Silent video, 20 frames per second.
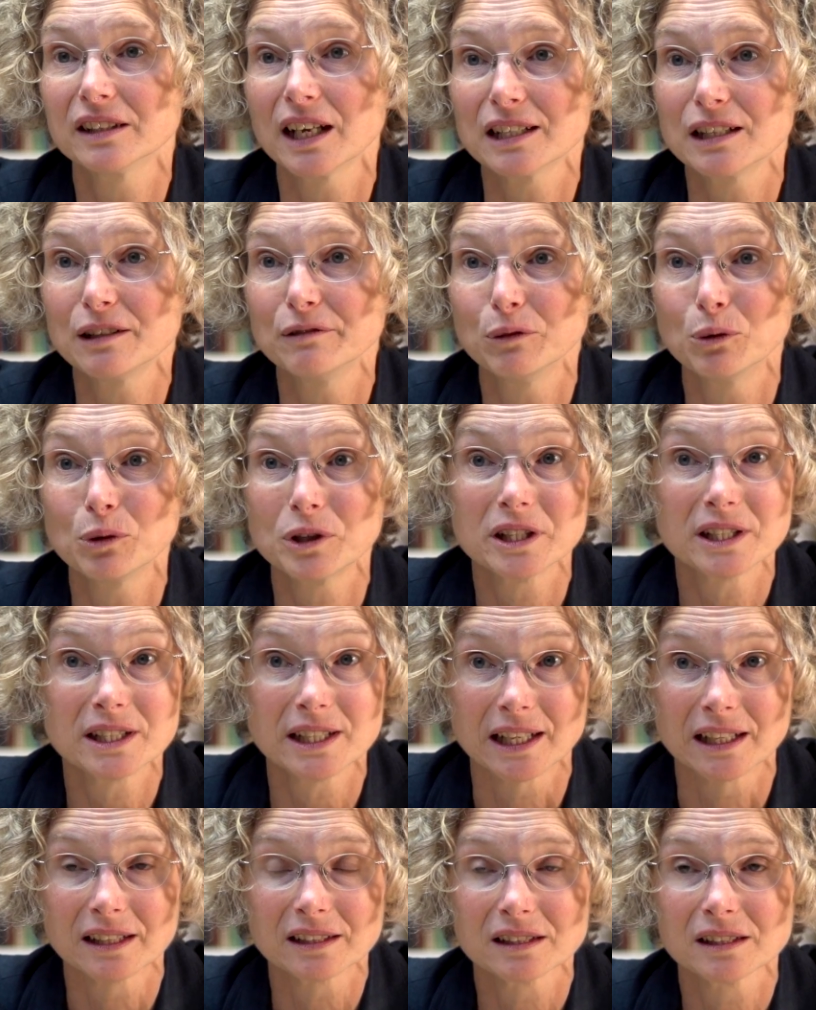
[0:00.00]

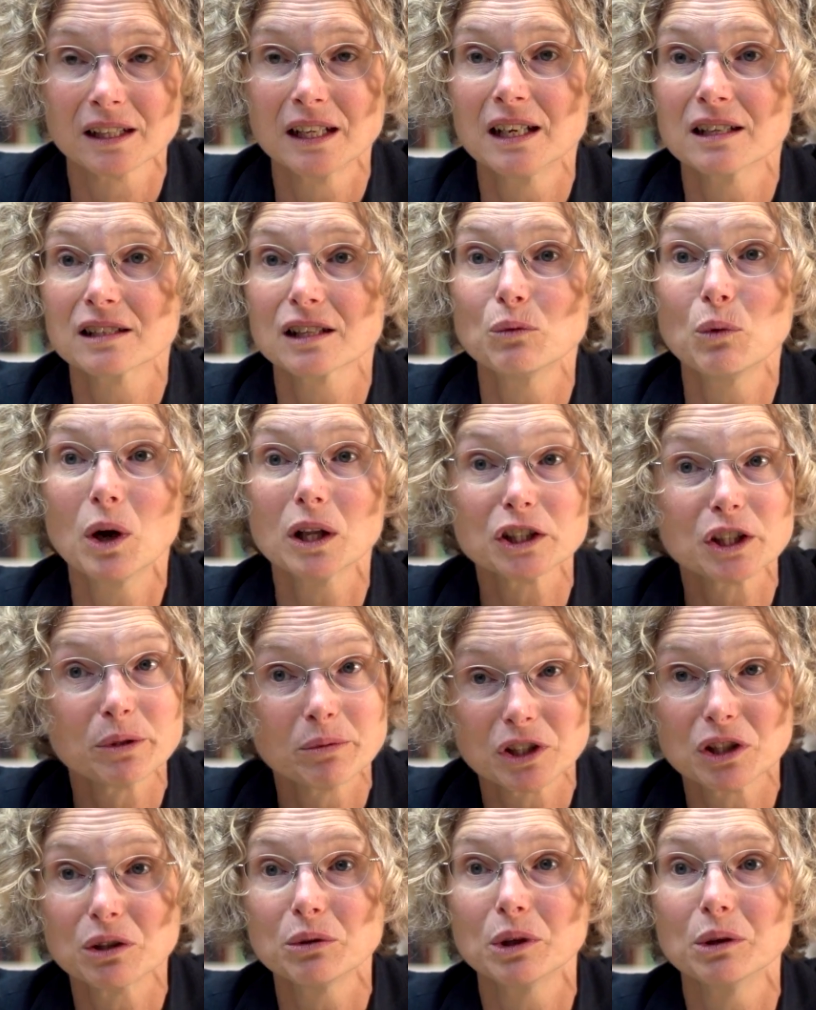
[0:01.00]
1946. So while she
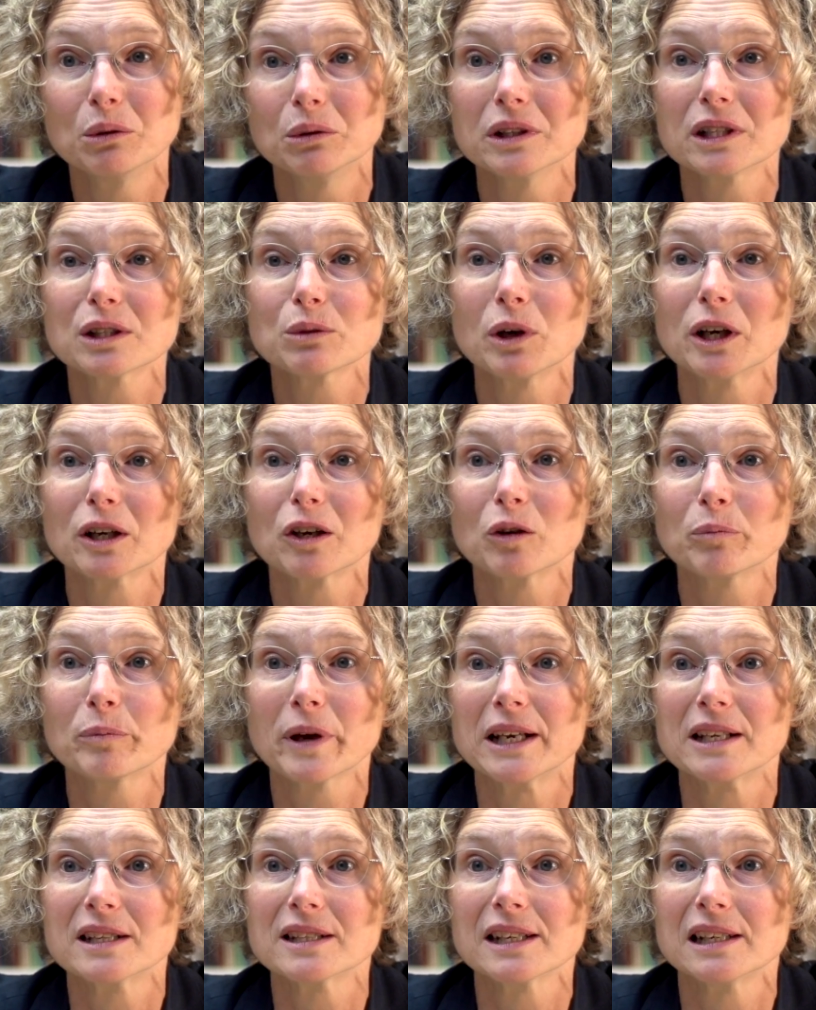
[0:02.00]
was doing all this work on
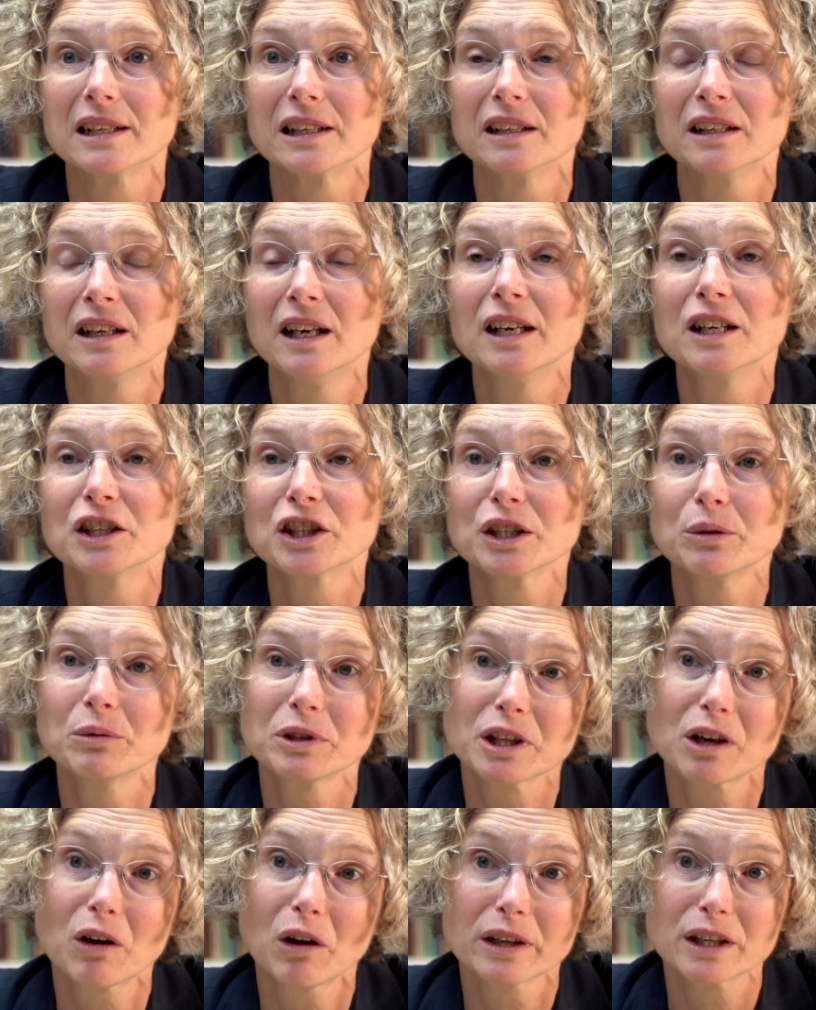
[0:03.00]
penicillin, she
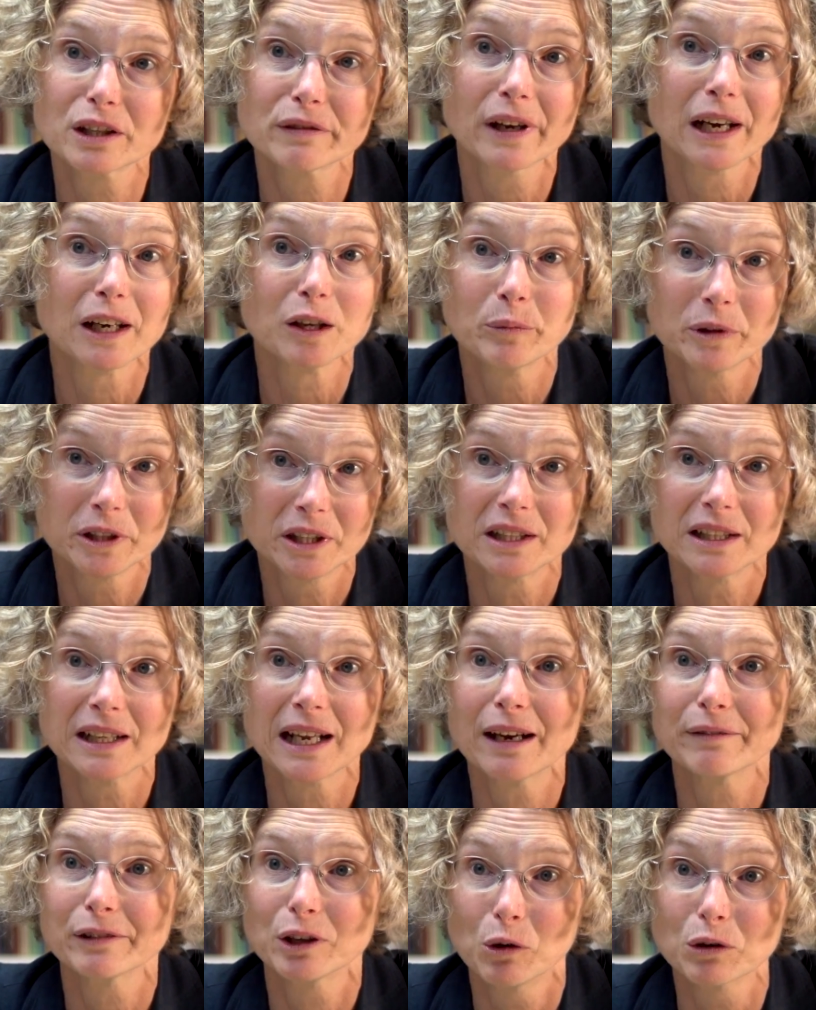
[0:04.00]
was a college fellow but didn't
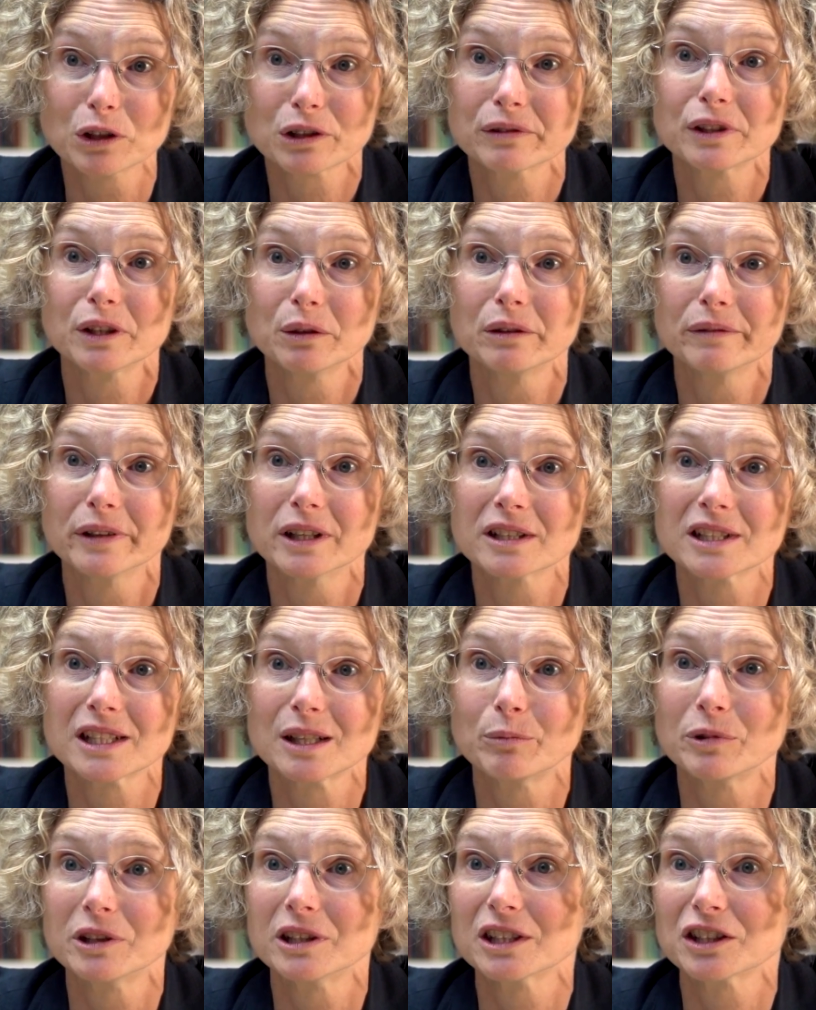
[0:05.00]
have an Oxford
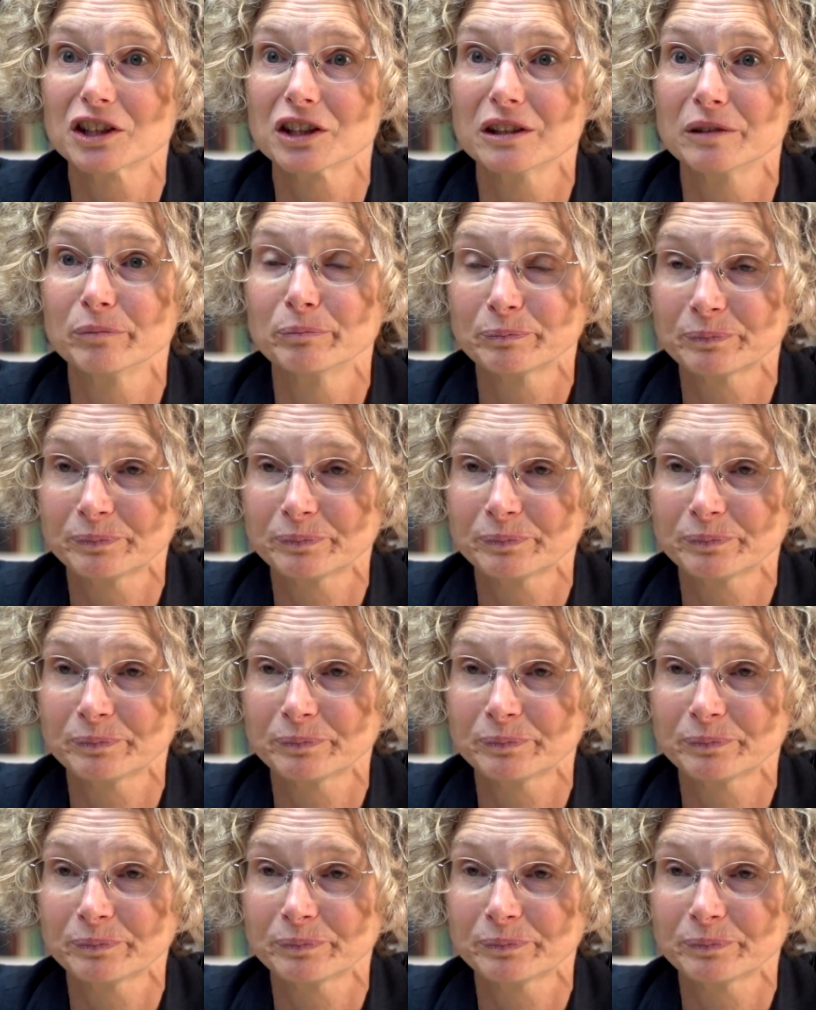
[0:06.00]
University position.